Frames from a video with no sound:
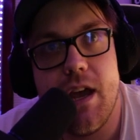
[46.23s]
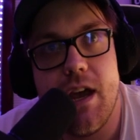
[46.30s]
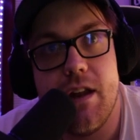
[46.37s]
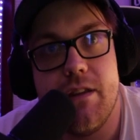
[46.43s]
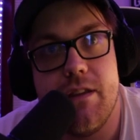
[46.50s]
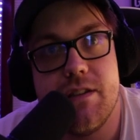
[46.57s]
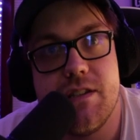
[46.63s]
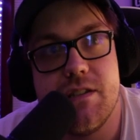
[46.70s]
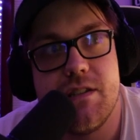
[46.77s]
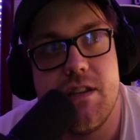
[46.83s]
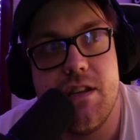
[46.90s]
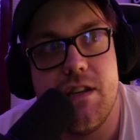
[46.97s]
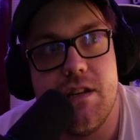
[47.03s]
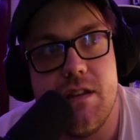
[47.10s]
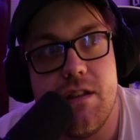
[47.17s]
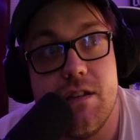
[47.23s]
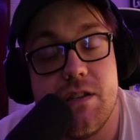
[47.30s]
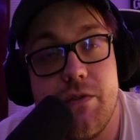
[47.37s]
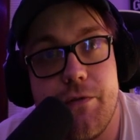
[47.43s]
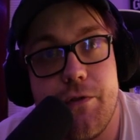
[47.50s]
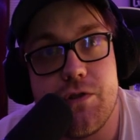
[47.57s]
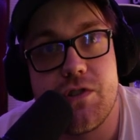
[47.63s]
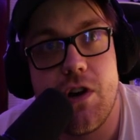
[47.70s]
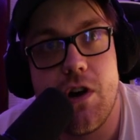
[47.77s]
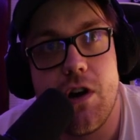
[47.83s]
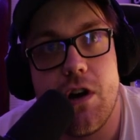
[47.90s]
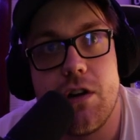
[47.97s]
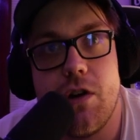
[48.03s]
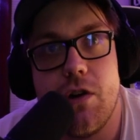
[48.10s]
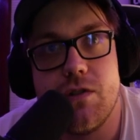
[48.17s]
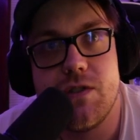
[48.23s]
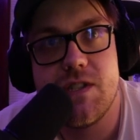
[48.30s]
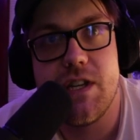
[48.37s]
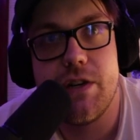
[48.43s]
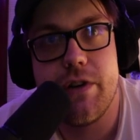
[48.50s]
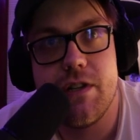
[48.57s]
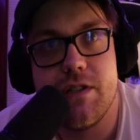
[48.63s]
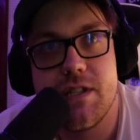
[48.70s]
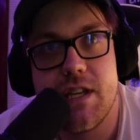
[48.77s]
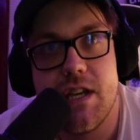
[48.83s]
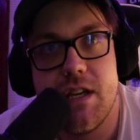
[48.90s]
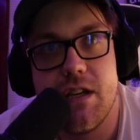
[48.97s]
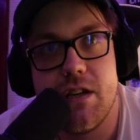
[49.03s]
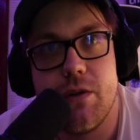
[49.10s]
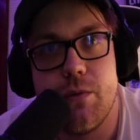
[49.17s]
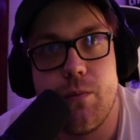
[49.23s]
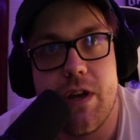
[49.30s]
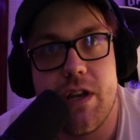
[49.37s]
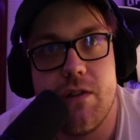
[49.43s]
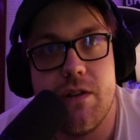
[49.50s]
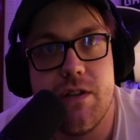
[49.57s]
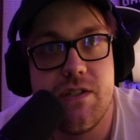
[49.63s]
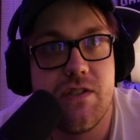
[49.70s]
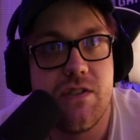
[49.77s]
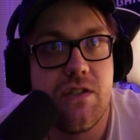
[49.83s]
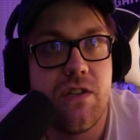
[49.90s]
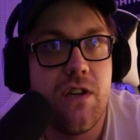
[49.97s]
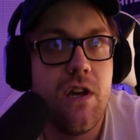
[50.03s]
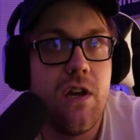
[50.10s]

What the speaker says: this is the first card called Sirians King Regulus.